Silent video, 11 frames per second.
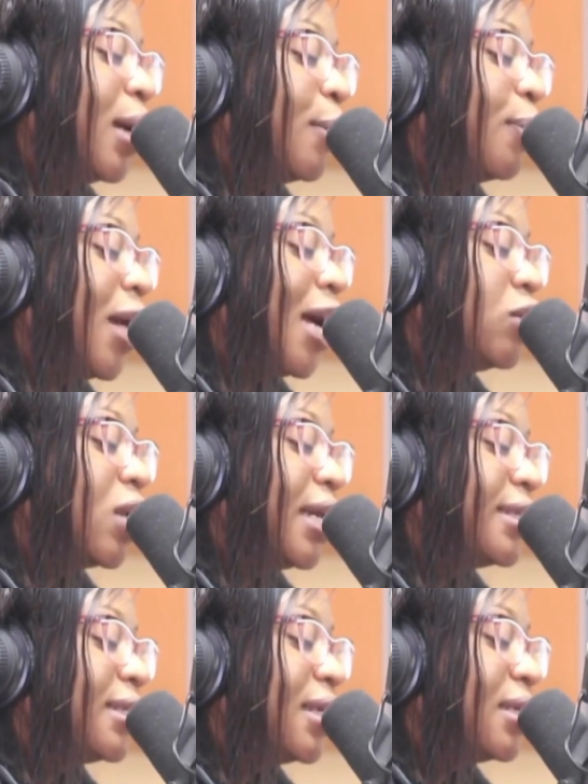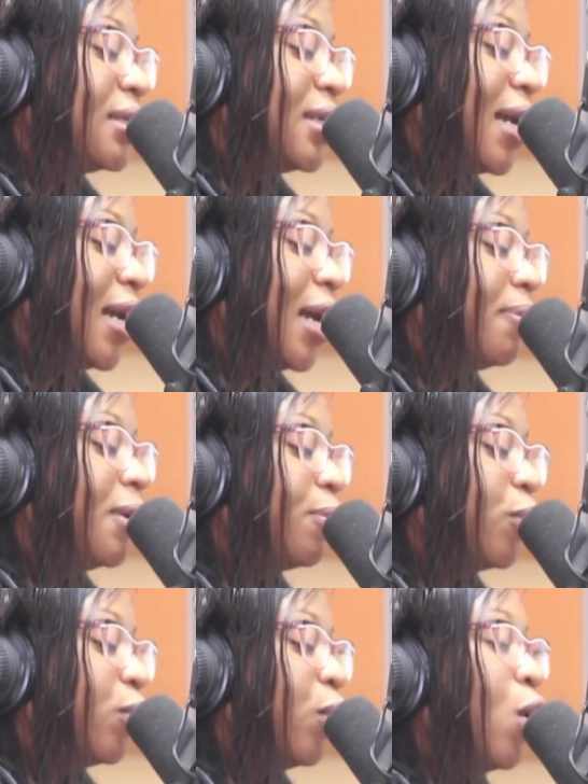adolescents and young
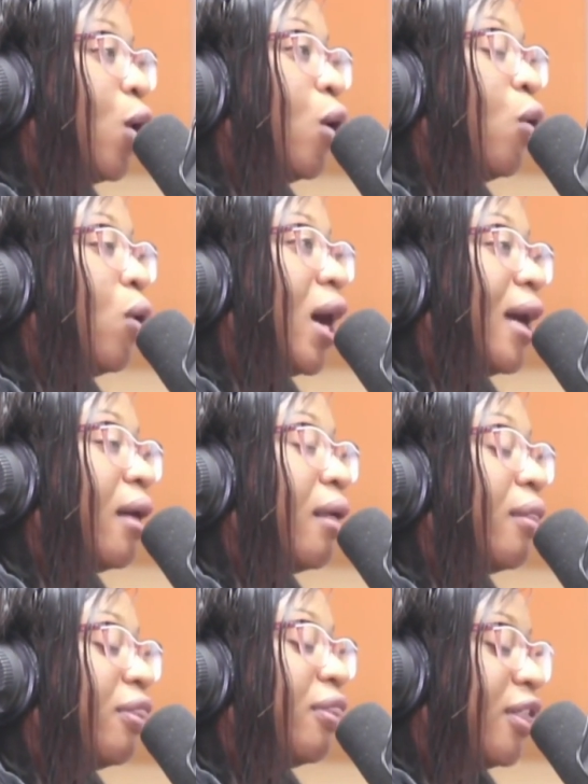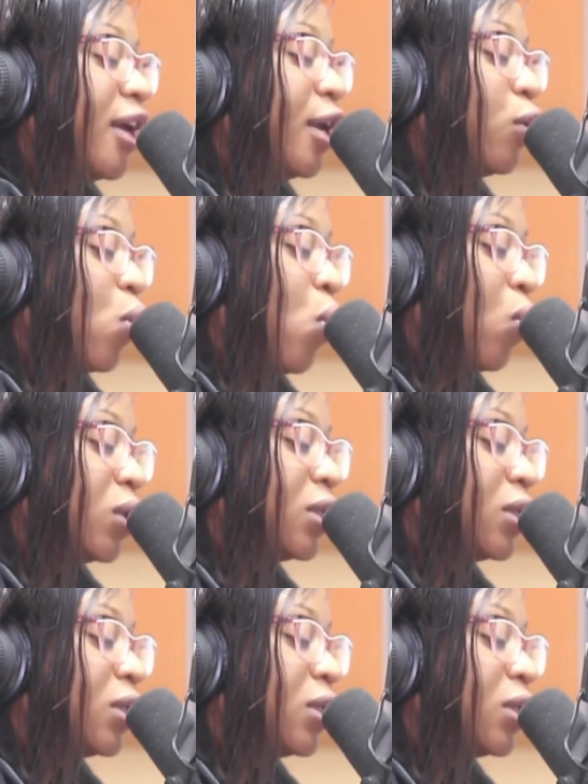people who are then caught